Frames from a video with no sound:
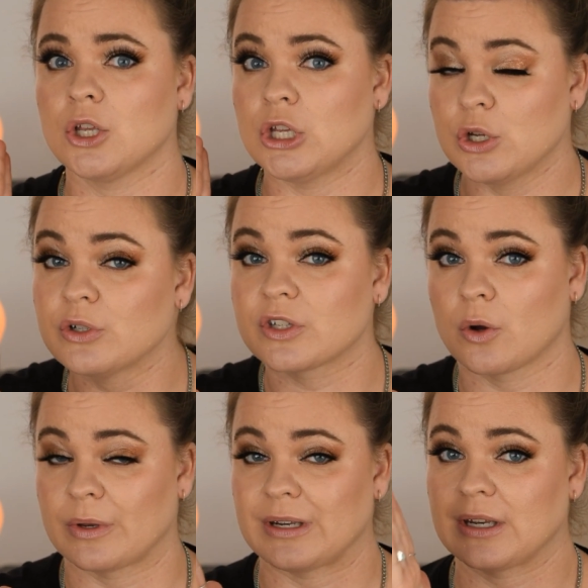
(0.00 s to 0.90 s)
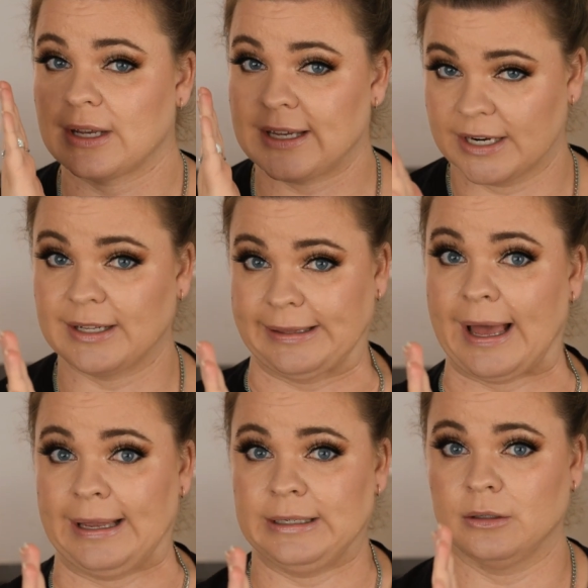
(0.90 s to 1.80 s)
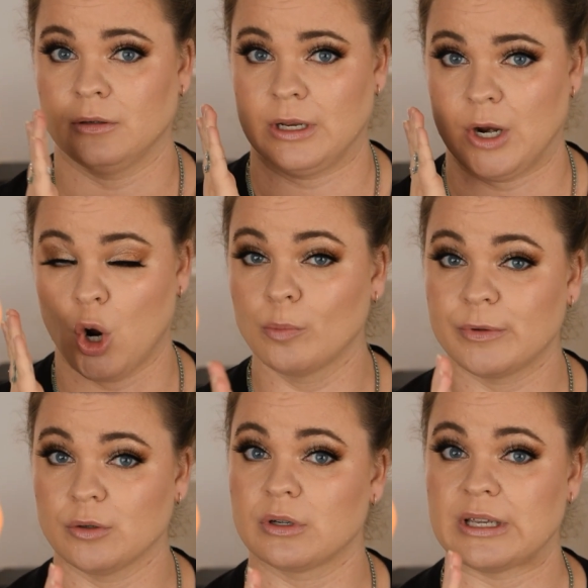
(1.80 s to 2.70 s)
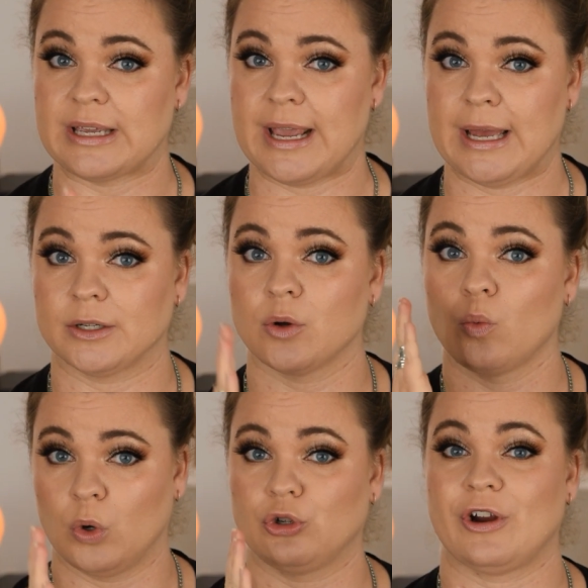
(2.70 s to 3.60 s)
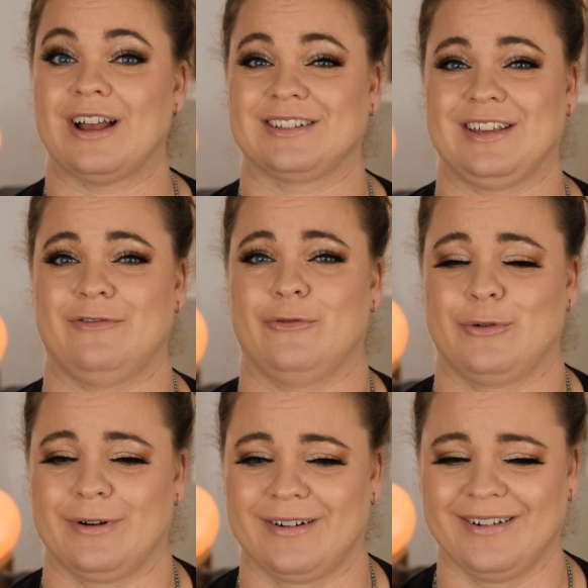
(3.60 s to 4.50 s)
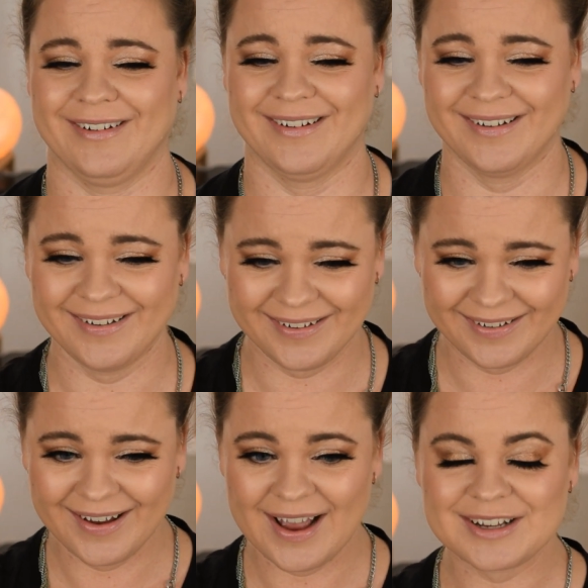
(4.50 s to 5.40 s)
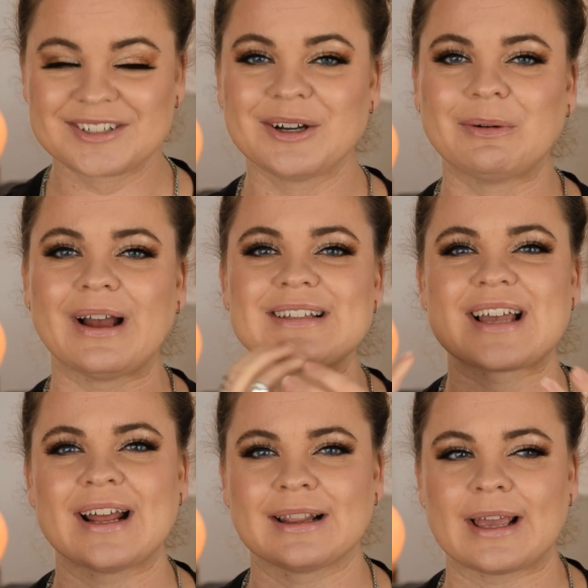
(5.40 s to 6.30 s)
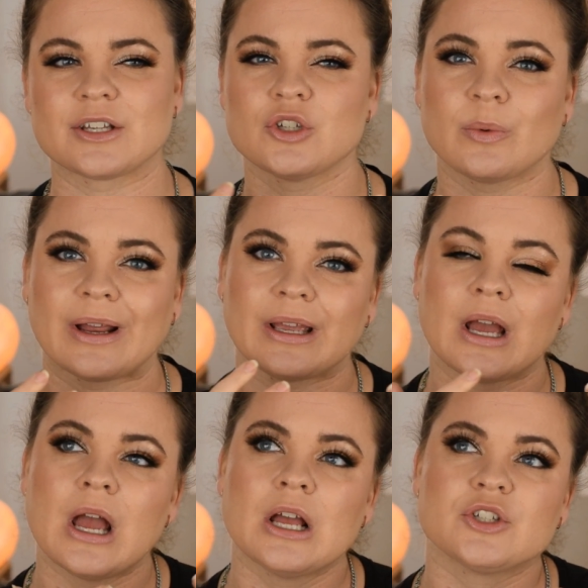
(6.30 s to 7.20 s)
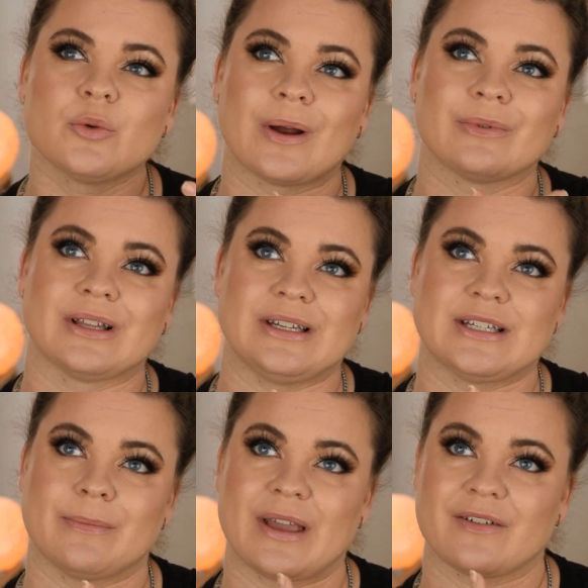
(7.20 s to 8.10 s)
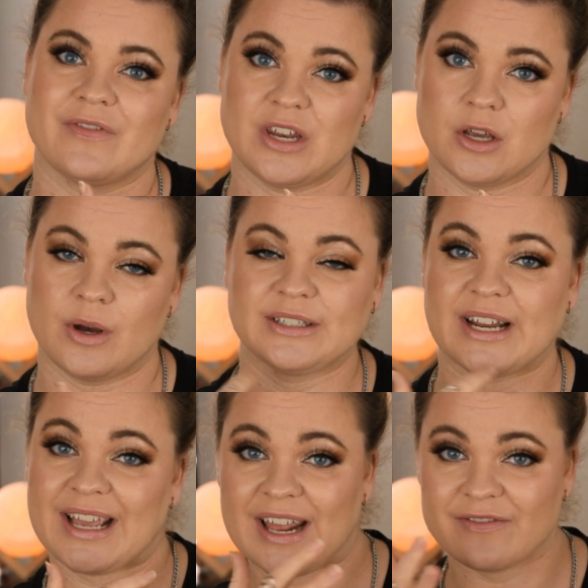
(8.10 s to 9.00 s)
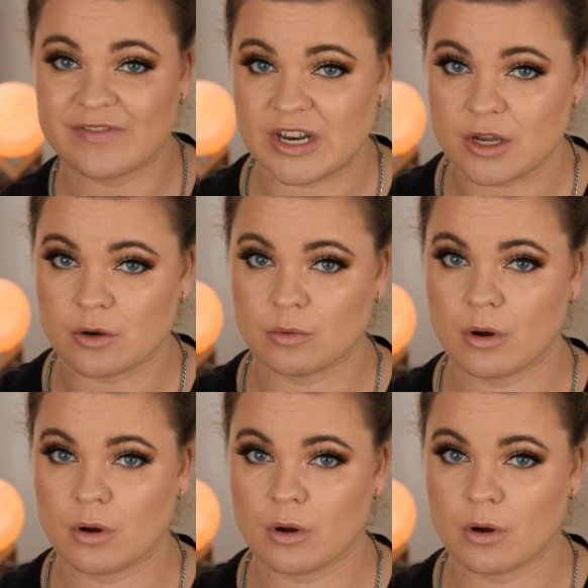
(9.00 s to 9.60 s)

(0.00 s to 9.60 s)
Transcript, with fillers: You just go and get in line and hope you can get what you're asking for. So it's kind of like, do I do I really need to make a video, a dedicated video